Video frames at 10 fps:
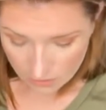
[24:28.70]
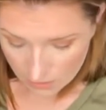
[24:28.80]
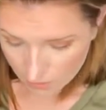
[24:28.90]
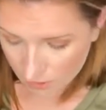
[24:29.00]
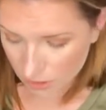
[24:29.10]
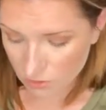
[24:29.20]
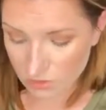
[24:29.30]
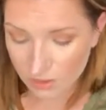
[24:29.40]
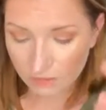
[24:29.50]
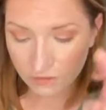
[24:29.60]
Then I'm going to
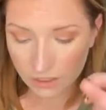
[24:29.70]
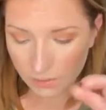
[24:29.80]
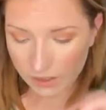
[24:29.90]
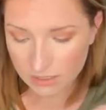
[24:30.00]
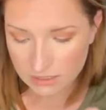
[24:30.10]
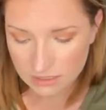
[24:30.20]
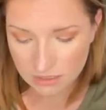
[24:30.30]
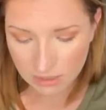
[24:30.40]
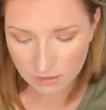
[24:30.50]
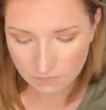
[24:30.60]
use my finger because
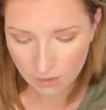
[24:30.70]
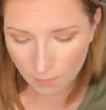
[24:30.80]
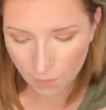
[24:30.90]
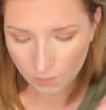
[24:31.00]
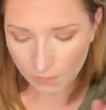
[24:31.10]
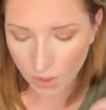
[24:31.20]
that's going to give me more